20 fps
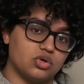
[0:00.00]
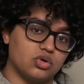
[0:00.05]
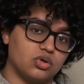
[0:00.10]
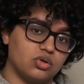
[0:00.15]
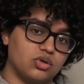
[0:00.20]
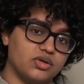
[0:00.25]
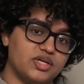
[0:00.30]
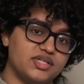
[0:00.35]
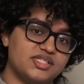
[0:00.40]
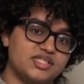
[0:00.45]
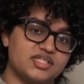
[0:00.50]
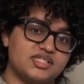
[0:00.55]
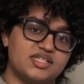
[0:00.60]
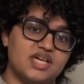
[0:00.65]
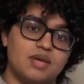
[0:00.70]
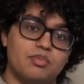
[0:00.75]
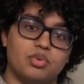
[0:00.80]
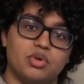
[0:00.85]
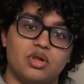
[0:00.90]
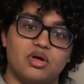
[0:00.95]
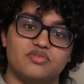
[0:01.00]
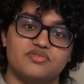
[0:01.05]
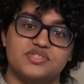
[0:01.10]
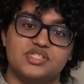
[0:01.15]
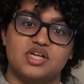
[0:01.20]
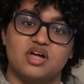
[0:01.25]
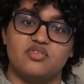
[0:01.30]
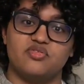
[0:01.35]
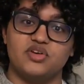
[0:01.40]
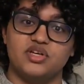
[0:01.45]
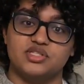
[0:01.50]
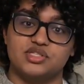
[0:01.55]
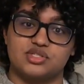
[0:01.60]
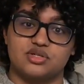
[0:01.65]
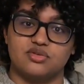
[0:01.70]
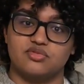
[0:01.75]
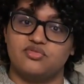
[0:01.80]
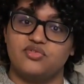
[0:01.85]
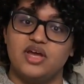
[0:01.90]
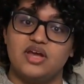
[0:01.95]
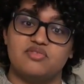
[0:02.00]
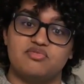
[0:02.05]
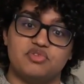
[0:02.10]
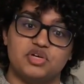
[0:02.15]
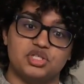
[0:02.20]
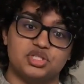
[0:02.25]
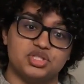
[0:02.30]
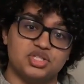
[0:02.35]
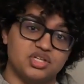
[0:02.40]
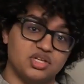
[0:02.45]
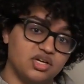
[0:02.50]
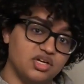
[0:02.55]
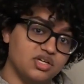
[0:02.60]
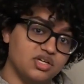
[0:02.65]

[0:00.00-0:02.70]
earliest example of self-insert fanfiction,